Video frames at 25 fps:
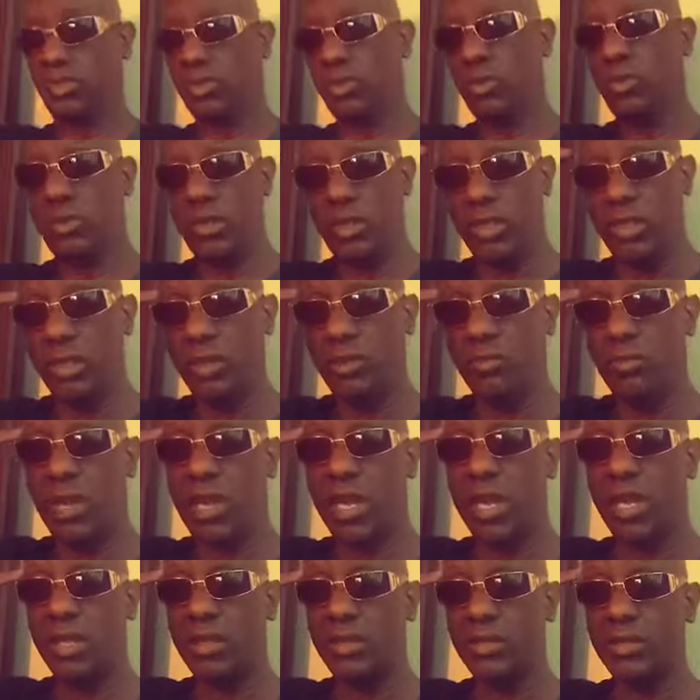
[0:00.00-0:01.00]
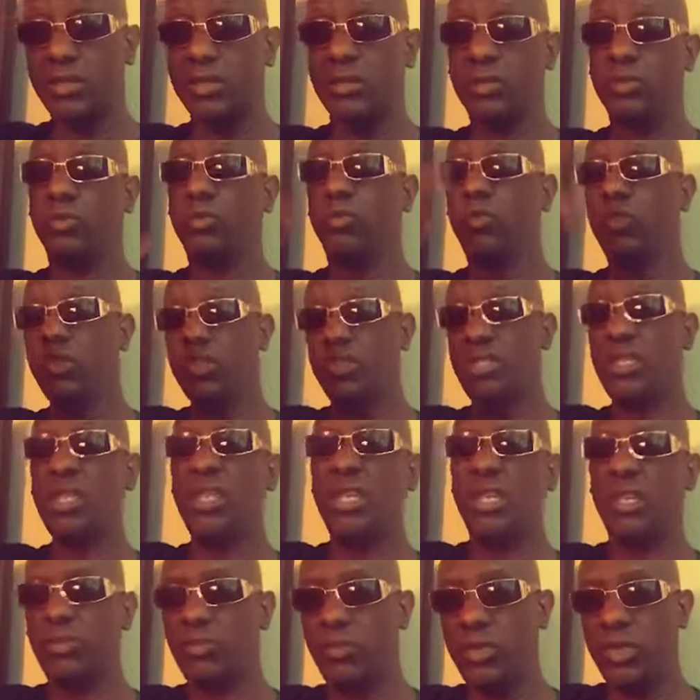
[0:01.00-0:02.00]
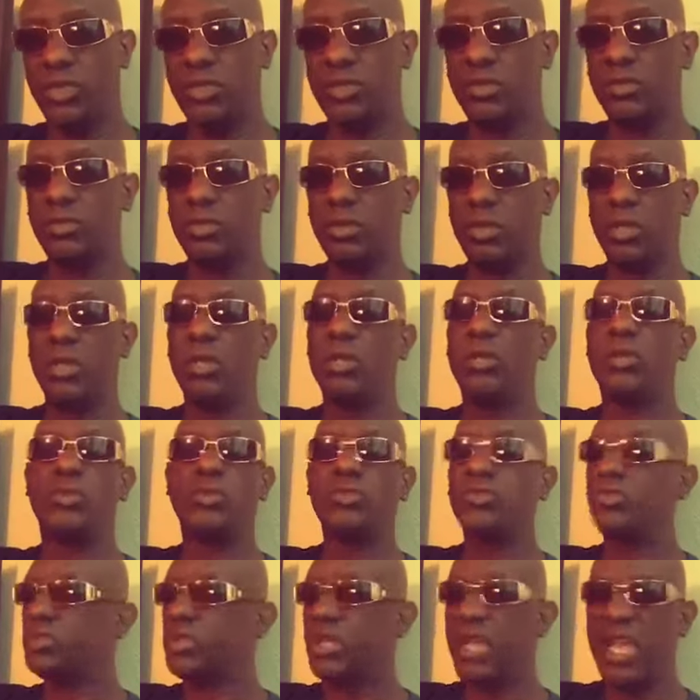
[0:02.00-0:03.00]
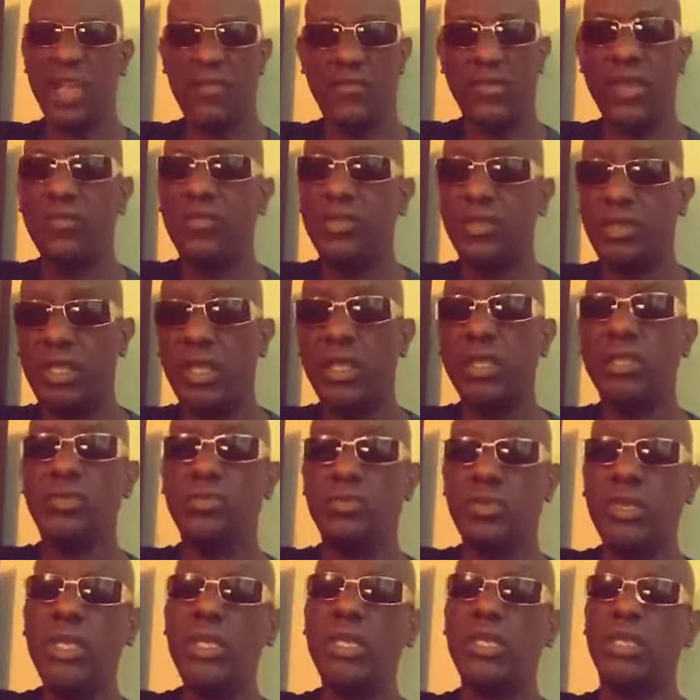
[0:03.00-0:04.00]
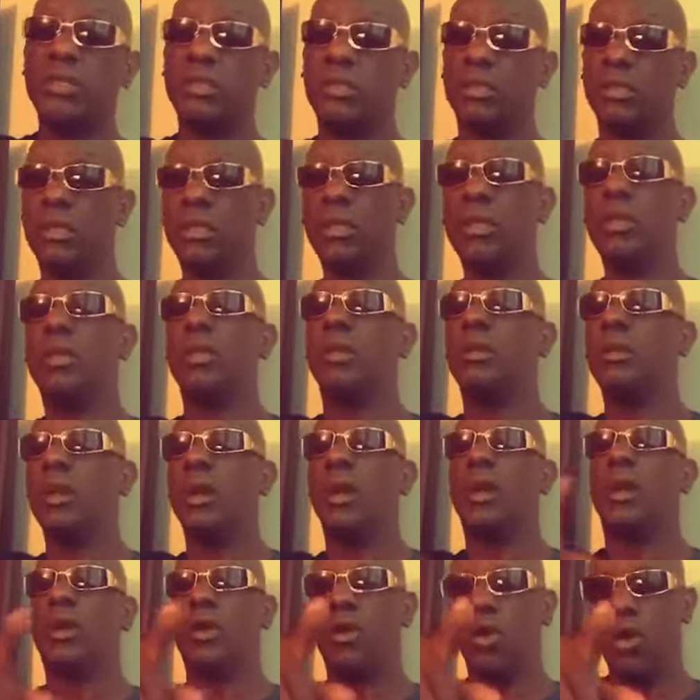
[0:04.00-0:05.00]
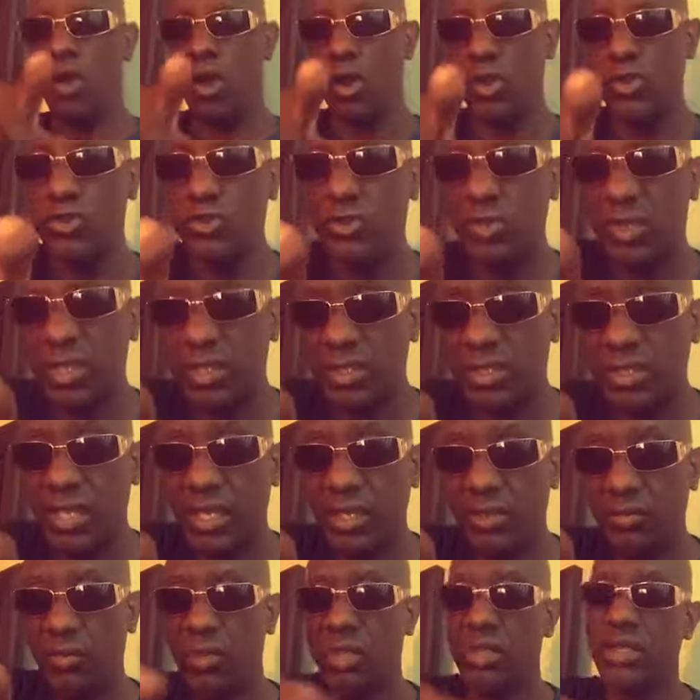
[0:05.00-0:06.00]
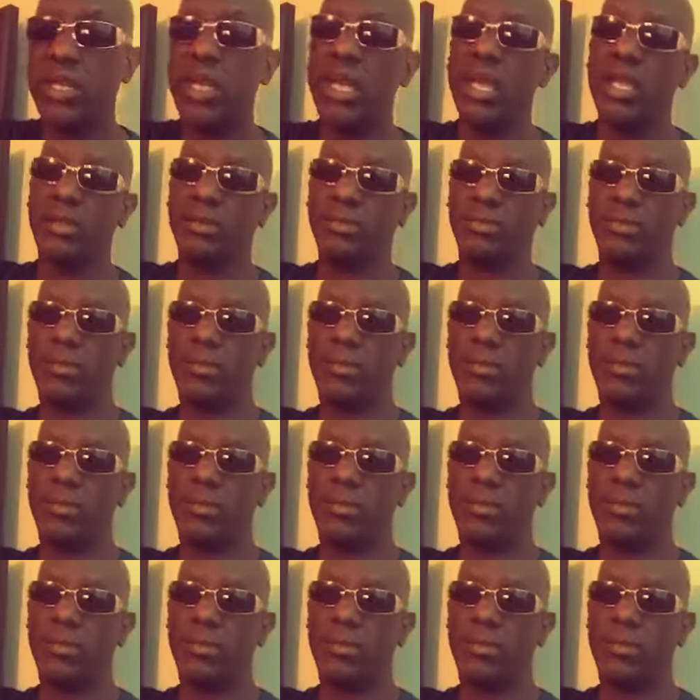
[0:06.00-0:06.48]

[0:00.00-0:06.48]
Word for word: so in her mind, when she get with you, you should have everything you need. Are you content with that?